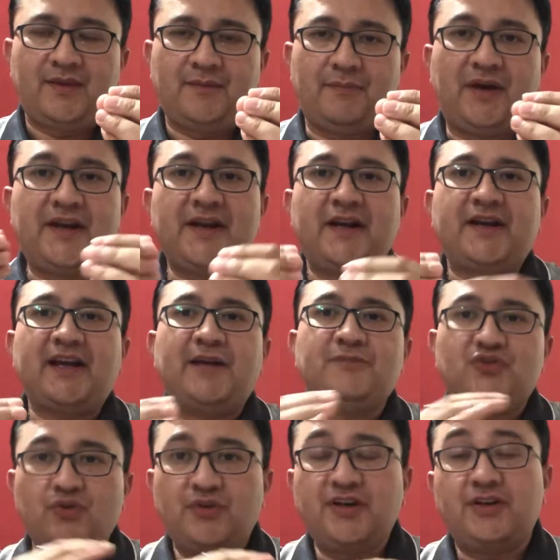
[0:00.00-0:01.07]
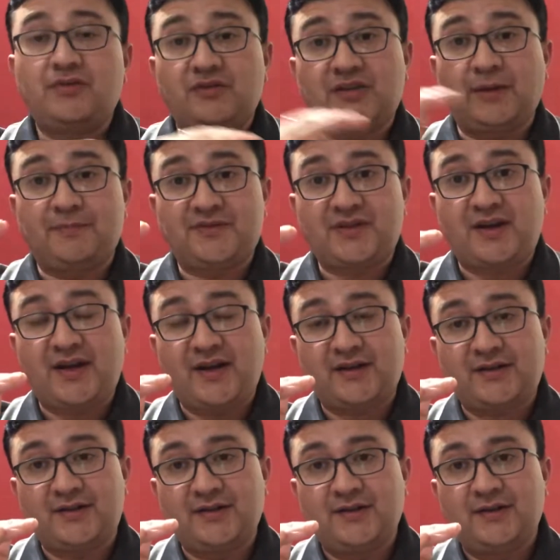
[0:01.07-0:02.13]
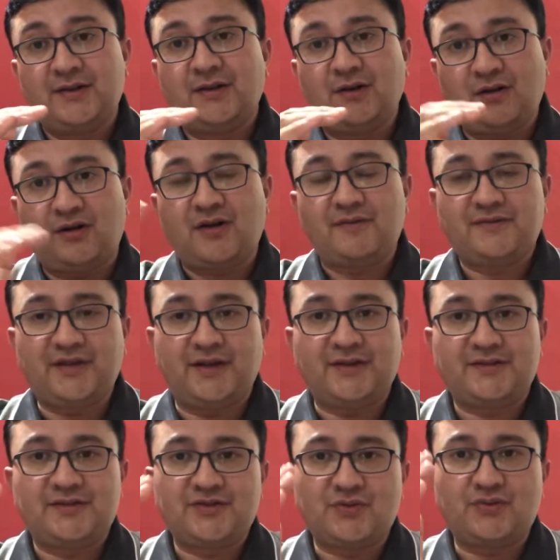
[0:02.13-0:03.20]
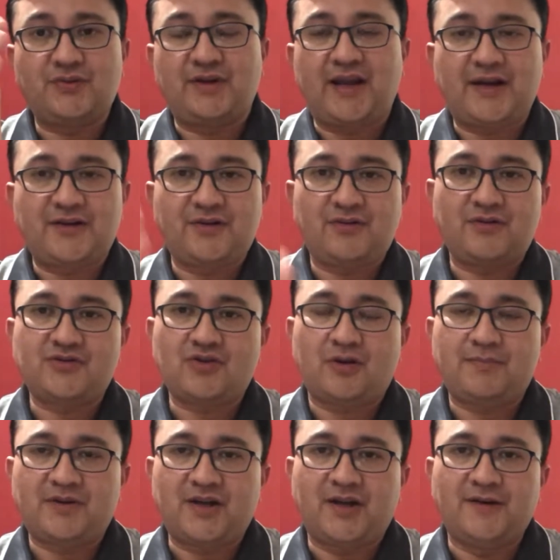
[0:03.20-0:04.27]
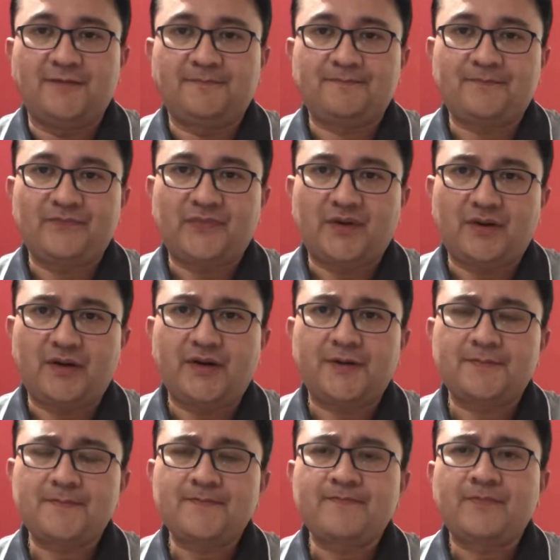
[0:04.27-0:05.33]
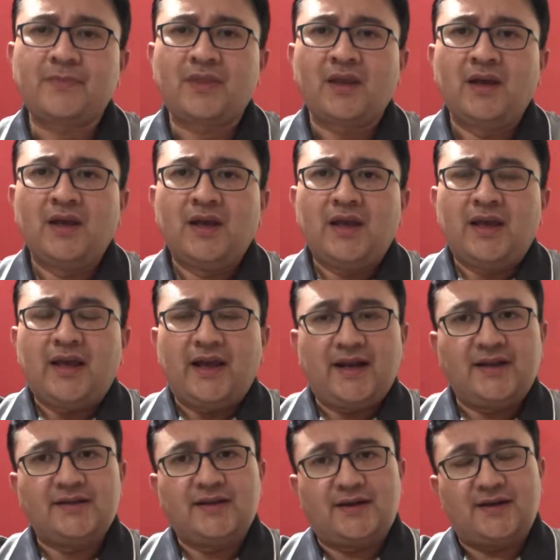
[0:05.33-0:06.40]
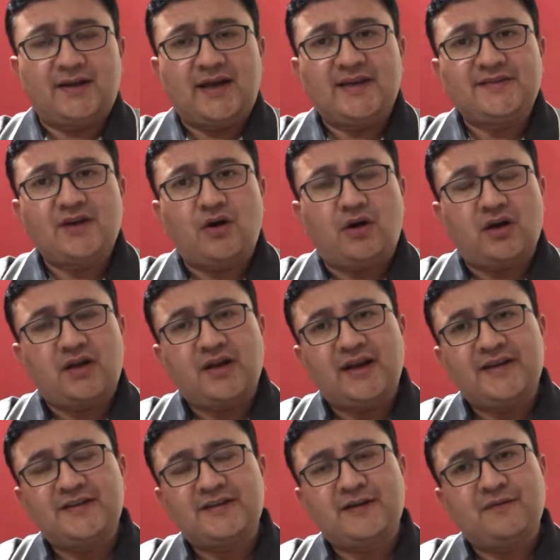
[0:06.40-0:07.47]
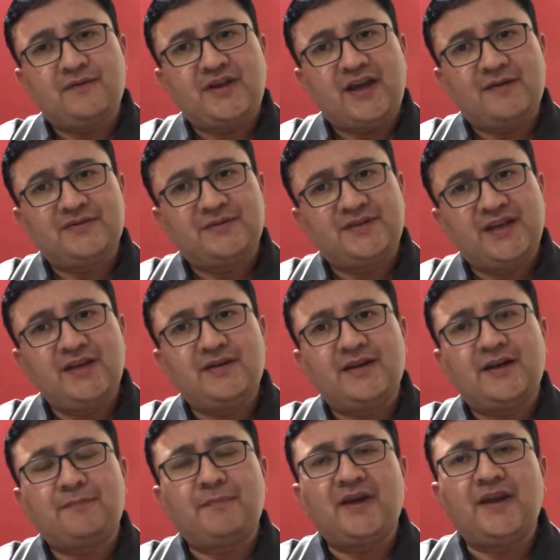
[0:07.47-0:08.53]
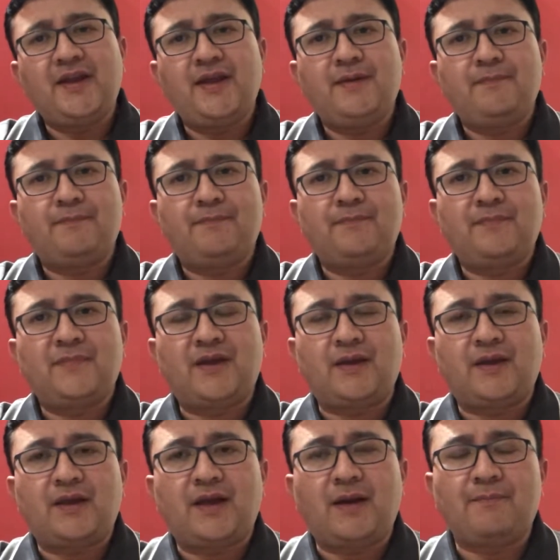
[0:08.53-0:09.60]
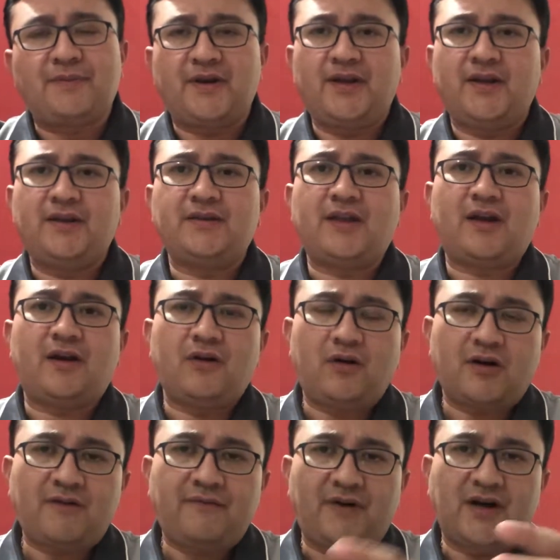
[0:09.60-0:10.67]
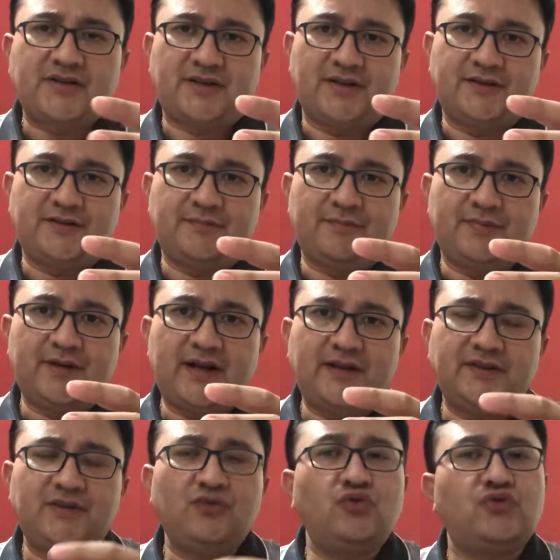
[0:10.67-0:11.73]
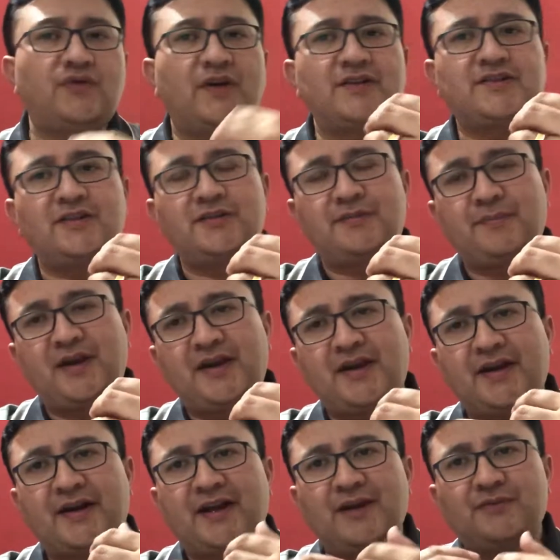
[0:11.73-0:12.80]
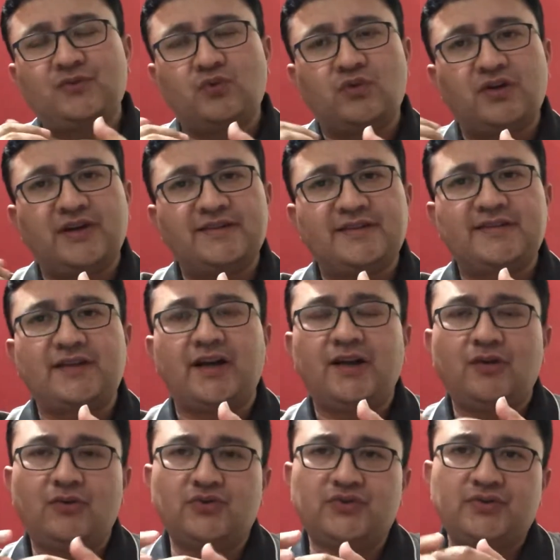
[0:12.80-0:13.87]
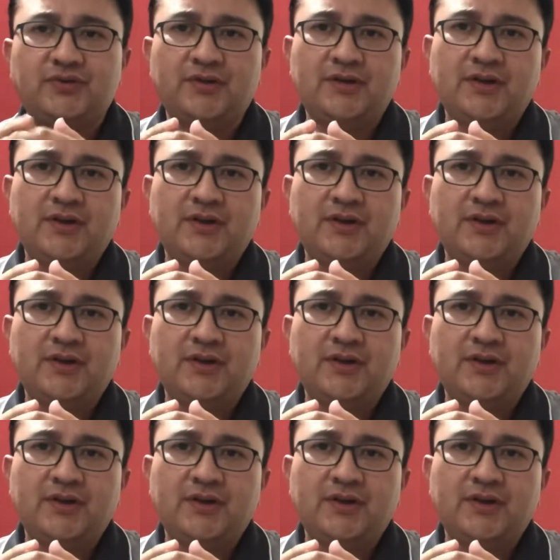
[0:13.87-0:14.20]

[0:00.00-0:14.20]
Many a times you need to subtract a lot of things to get your job done, right? Another, as an organization, we have seen that many company there are a lot of functions, and those functions many a times work as a silos.